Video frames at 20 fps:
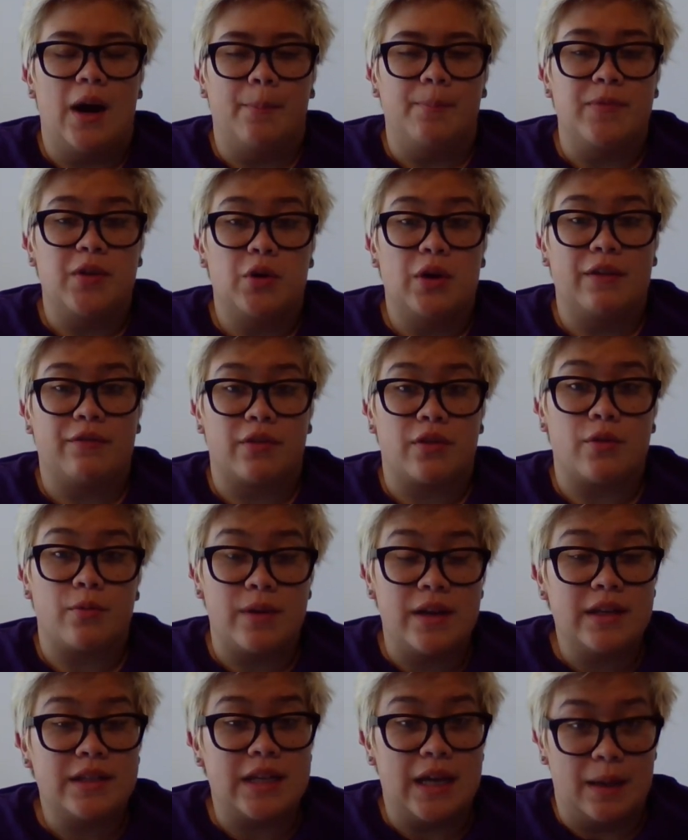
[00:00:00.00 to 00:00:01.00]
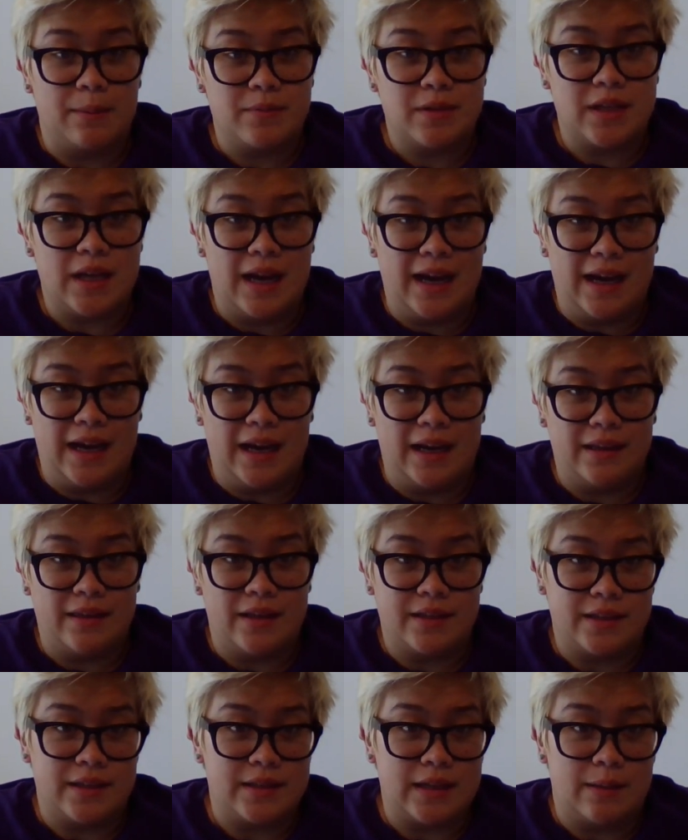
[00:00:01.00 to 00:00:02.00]
You'll have 3 attempts at
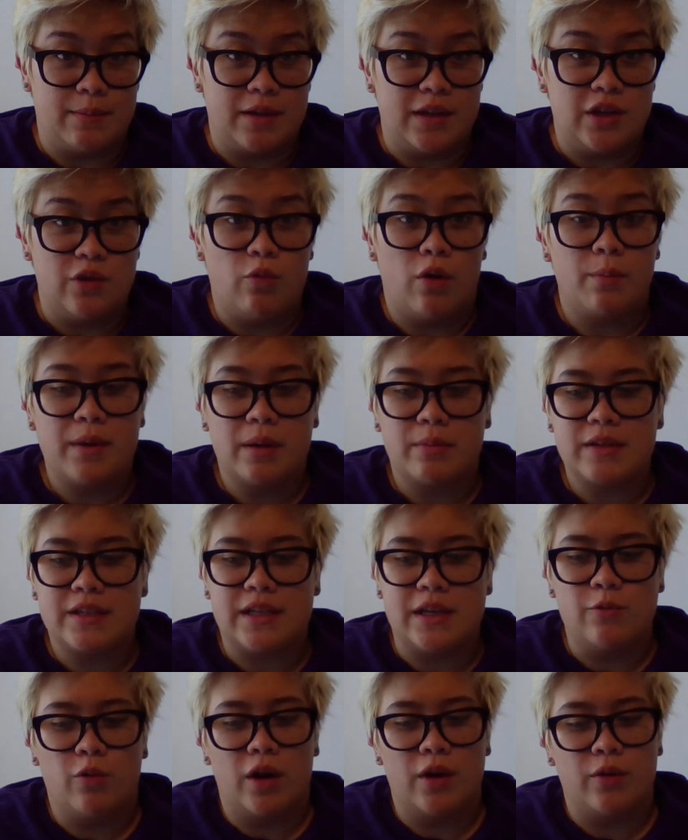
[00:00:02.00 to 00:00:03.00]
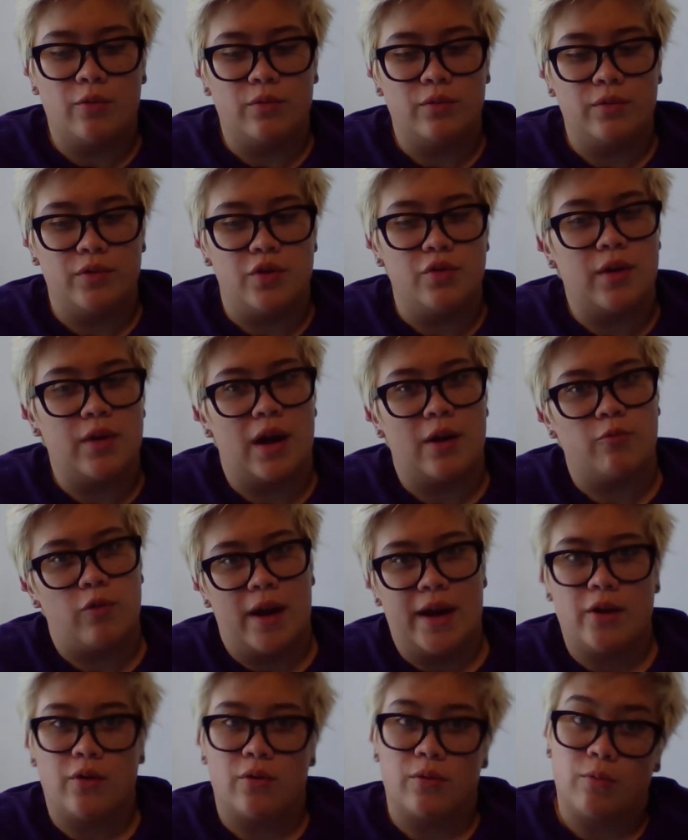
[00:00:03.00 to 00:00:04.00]
this assignment. You won't be able to see what you got
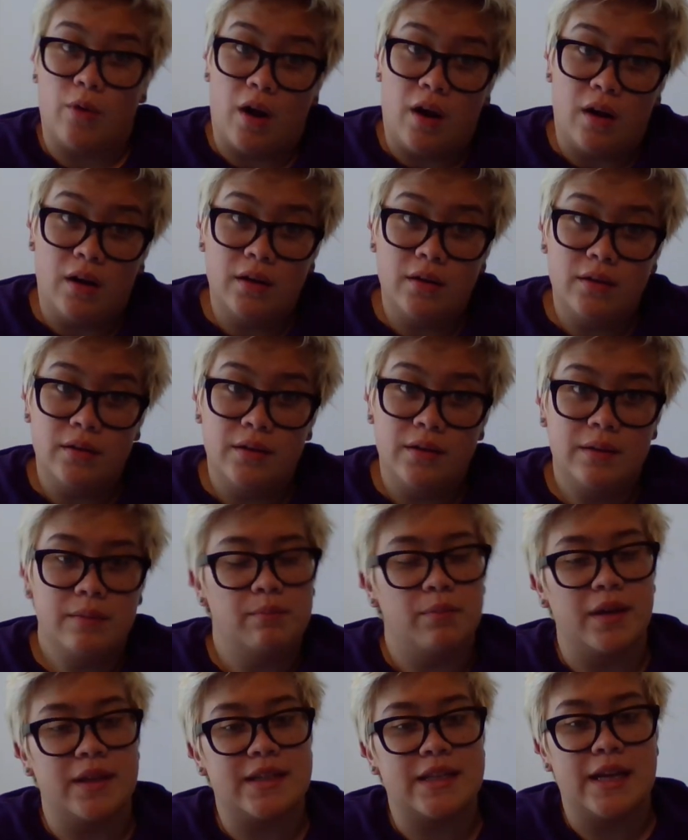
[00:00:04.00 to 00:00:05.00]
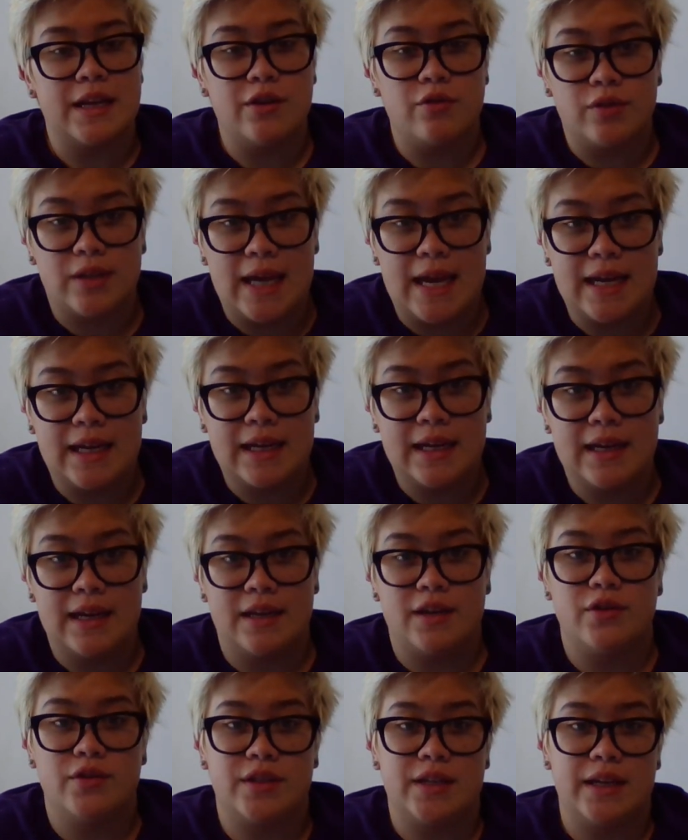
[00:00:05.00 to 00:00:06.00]
right or wrong, but say you take it
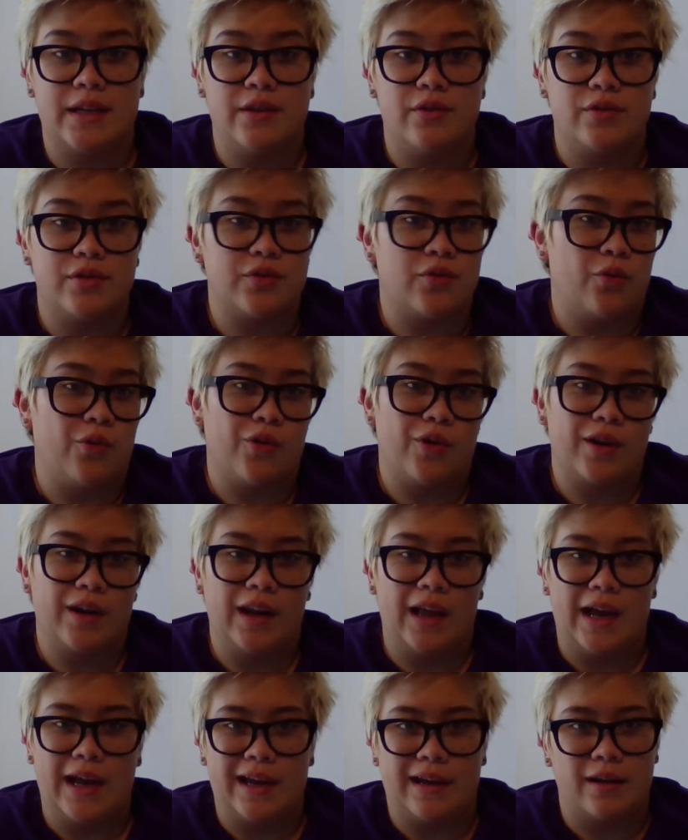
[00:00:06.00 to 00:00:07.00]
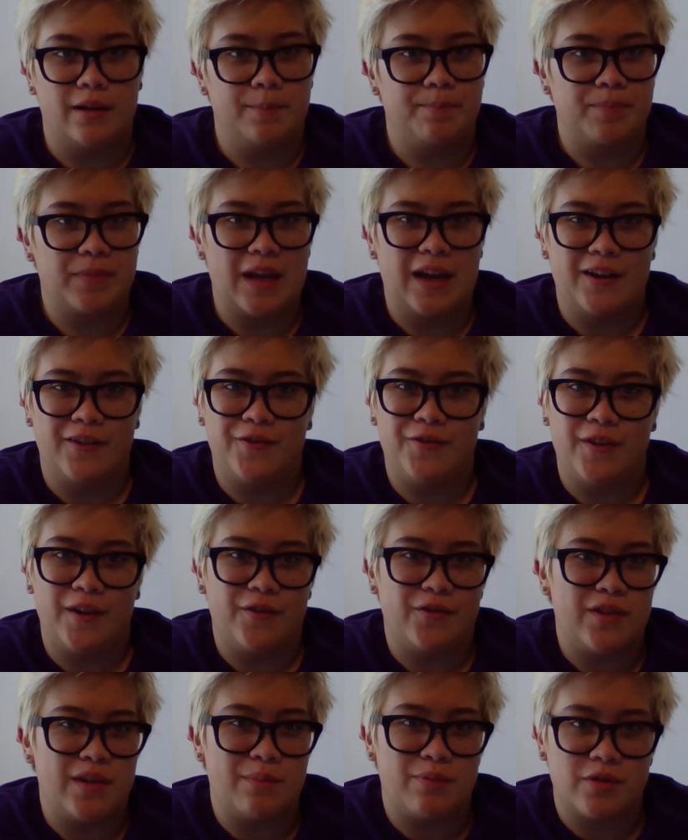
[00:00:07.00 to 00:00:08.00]
and you say you scored like a
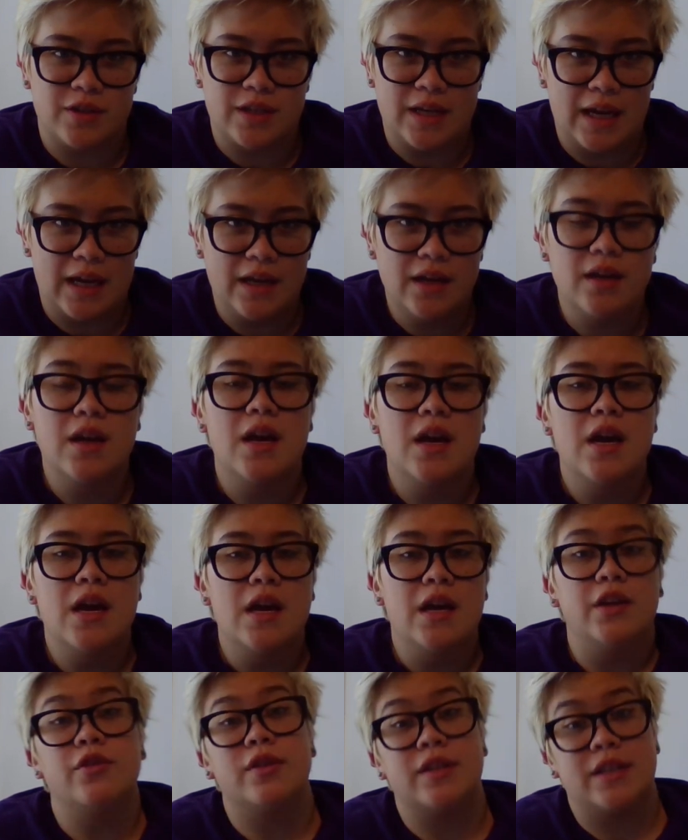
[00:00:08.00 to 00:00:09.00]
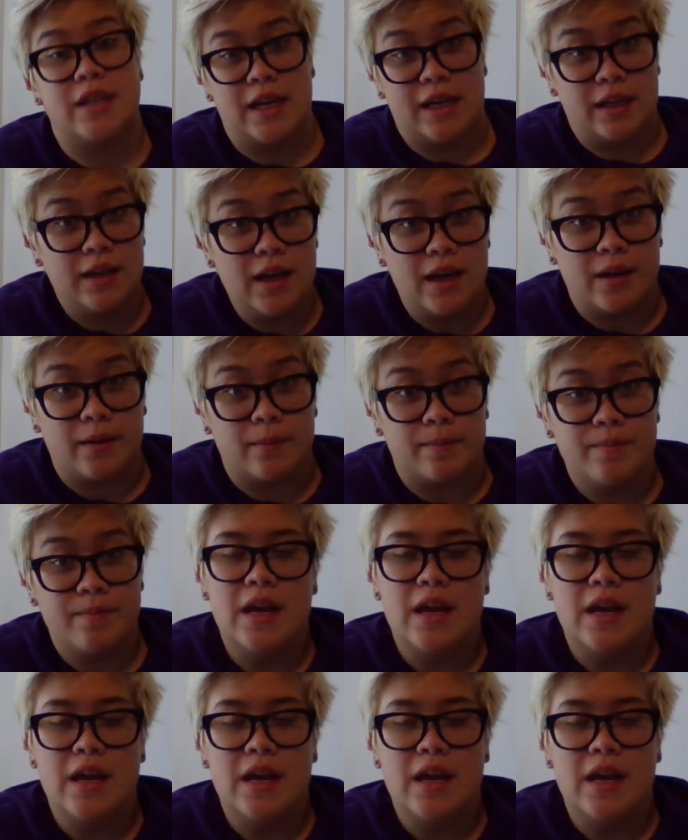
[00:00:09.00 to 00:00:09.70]
50%, you can take it again.